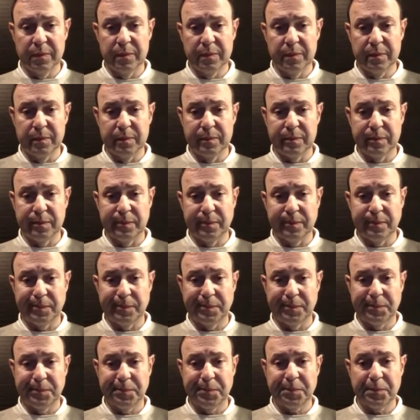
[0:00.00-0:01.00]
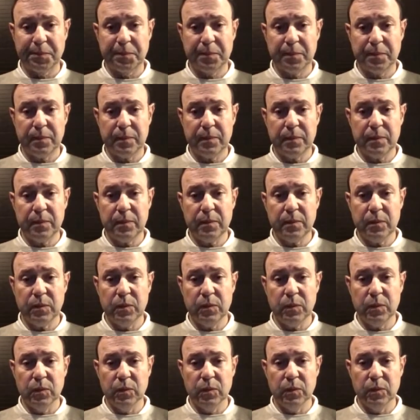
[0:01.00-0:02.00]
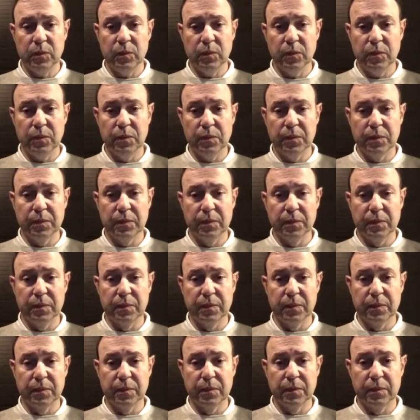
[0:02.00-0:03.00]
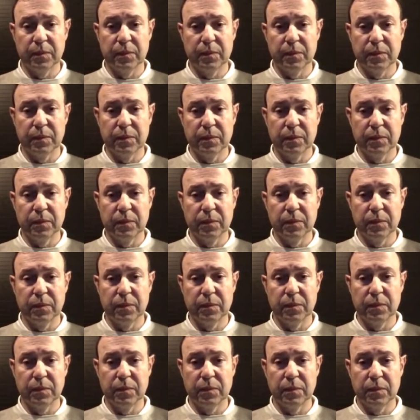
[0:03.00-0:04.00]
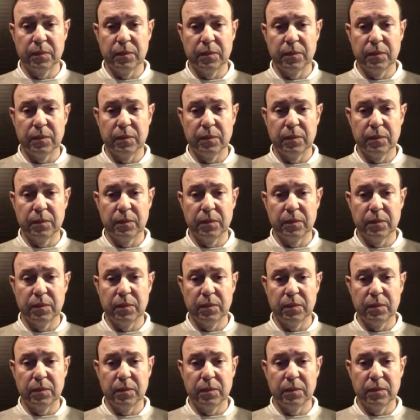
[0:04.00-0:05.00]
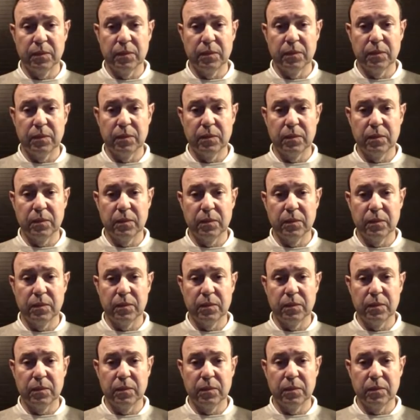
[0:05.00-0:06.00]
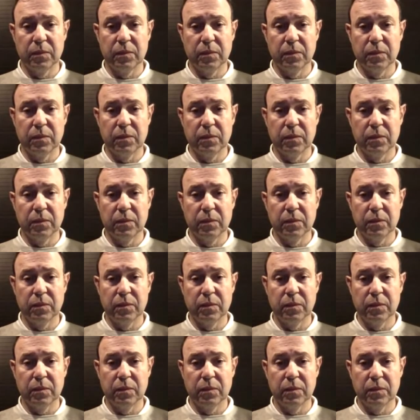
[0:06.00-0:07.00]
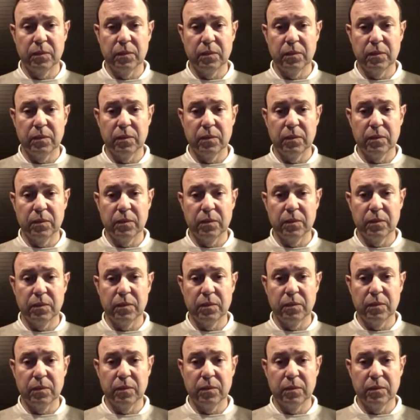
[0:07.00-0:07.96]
[no speech]